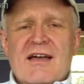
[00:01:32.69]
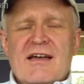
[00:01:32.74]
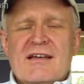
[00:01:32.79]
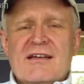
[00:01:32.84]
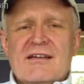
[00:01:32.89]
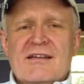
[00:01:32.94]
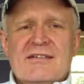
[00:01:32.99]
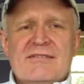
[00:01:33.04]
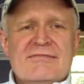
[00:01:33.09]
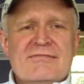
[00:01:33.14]

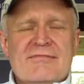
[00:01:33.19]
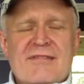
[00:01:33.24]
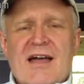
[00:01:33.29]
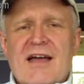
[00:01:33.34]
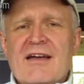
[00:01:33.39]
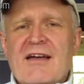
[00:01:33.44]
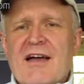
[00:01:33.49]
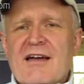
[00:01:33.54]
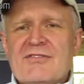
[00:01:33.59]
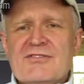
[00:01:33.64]

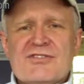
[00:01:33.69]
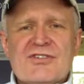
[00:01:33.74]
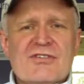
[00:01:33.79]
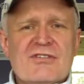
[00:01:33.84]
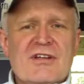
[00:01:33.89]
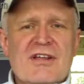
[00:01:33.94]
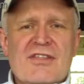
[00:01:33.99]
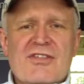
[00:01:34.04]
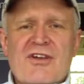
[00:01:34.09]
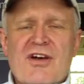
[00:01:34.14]
I've
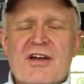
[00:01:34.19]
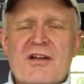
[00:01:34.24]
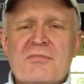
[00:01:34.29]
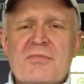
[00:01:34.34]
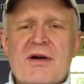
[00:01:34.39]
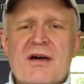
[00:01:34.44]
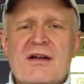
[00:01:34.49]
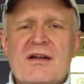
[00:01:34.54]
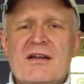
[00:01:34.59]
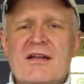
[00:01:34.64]
certainly thought
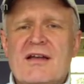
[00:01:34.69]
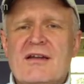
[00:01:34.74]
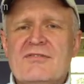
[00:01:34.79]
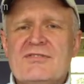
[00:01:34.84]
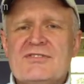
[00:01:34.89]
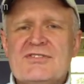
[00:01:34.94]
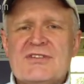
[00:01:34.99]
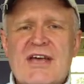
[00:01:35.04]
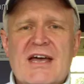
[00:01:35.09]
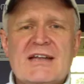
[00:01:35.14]
about it.
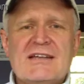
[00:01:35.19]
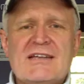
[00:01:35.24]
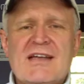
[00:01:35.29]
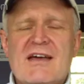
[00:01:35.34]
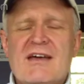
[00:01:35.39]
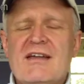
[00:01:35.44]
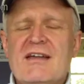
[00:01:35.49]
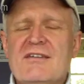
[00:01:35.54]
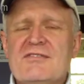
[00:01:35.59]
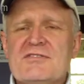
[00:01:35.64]
I've sat
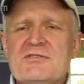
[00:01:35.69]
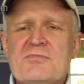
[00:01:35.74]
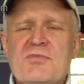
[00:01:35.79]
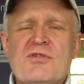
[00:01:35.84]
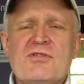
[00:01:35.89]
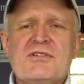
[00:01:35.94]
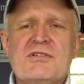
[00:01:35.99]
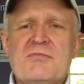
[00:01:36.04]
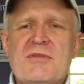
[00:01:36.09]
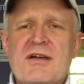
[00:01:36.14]
down, I've
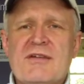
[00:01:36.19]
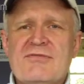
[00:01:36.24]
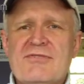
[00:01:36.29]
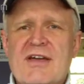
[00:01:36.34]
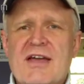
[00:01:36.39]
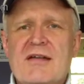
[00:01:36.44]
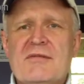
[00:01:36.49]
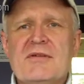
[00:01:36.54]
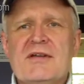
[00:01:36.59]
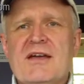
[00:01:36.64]
spoke to my
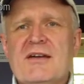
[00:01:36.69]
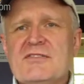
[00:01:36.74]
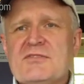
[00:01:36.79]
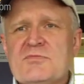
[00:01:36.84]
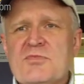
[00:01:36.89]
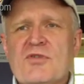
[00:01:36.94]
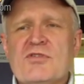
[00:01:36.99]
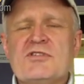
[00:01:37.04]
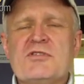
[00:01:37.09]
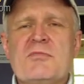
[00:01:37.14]
family, I
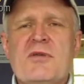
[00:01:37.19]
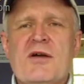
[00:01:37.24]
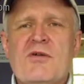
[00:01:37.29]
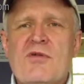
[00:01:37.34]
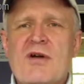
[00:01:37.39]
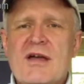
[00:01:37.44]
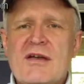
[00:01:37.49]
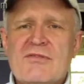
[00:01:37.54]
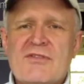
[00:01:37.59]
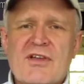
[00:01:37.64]
spoke to my
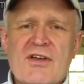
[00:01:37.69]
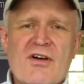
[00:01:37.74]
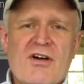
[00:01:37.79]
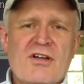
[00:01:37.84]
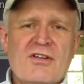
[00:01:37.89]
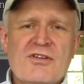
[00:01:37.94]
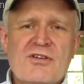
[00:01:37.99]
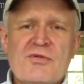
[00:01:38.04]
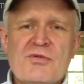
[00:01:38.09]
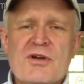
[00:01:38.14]
wife. They
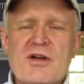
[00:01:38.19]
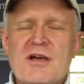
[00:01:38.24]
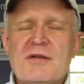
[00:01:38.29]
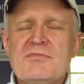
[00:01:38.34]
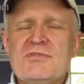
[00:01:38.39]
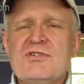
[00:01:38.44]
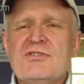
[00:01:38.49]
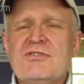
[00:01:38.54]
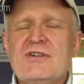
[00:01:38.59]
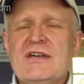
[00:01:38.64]
all know what
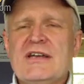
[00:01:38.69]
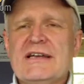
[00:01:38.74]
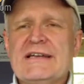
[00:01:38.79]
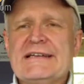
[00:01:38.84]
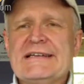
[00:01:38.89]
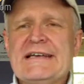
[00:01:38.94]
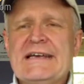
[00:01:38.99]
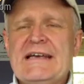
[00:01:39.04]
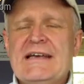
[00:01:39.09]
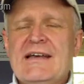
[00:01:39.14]
I'm doing,
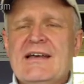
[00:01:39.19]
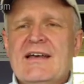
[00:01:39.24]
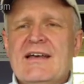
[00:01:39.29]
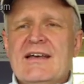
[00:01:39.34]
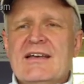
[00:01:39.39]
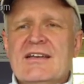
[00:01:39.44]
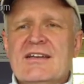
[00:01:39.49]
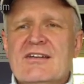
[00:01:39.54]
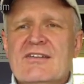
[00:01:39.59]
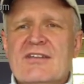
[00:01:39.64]
and
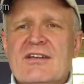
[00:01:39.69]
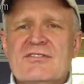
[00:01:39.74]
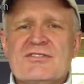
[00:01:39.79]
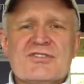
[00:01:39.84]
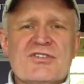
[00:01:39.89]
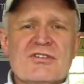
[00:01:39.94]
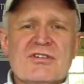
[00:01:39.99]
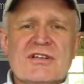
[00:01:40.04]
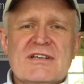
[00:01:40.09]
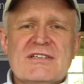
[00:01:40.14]
they've
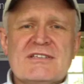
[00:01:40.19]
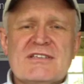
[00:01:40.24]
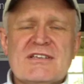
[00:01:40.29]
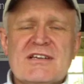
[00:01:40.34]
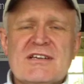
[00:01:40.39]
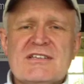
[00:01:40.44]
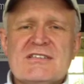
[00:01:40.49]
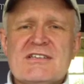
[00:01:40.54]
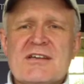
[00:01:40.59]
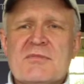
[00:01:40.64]
certainly
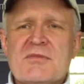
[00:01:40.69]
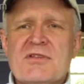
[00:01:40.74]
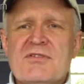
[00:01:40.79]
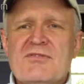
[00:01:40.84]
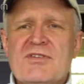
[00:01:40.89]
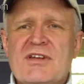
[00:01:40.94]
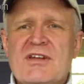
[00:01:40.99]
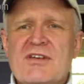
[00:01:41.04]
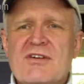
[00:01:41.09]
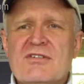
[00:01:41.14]
seen some of
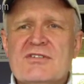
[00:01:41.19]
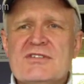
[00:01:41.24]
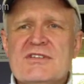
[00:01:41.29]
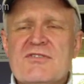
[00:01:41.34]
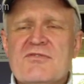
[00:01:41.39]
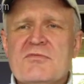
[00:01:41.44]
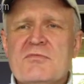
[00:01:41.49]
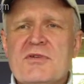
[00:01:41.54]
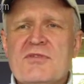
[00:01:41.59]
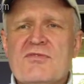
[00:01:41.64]
the videos
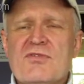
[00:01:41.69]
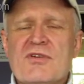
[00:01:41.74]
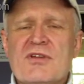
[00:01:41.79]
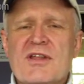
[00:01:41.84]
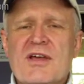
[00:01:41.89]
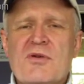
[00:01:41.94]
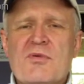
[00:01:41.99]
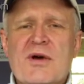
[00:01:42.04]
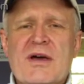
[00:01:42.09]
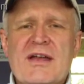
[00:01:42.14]
even before
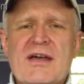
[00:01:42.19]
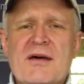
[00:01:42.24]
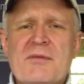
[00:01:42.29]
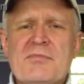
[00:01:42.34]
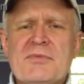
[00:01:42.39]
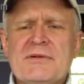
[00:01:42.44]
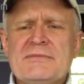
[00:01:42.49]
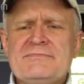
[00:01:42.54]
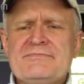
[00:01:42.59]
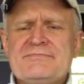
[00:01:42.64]
they went
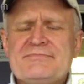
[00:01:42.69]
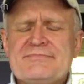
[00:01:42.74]
up.